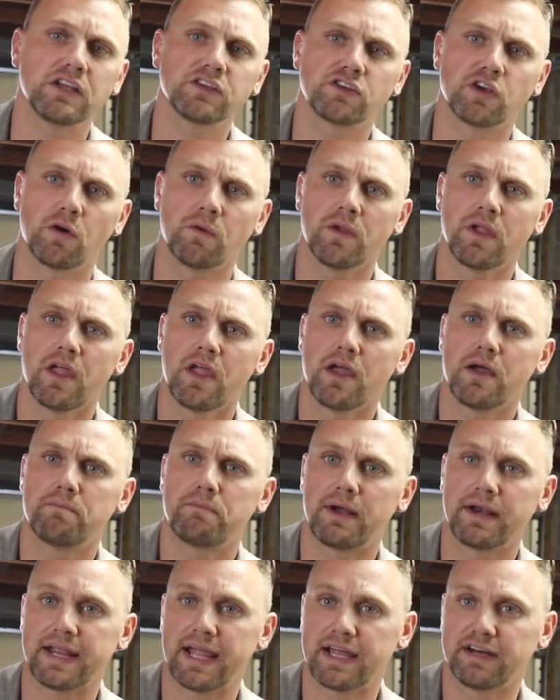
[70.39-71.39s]
So
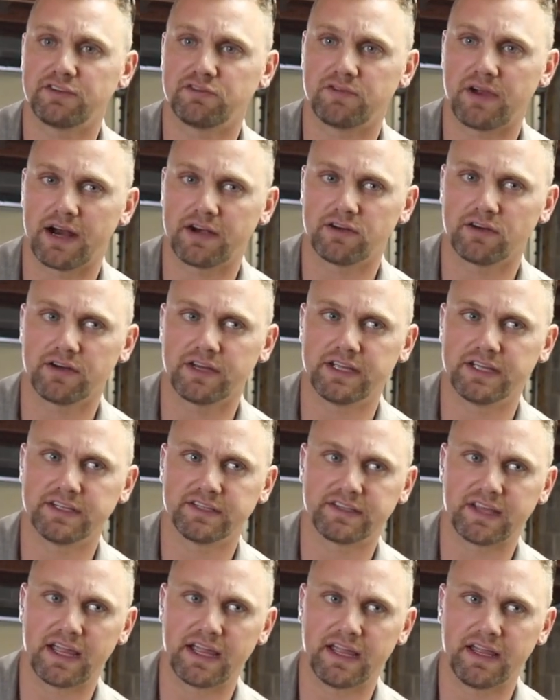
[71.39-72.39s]
my dad's tractor
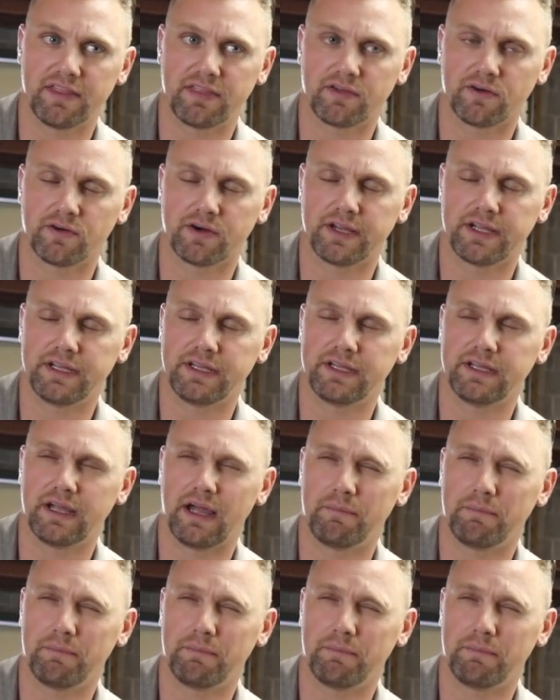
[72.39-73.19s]
is a 30,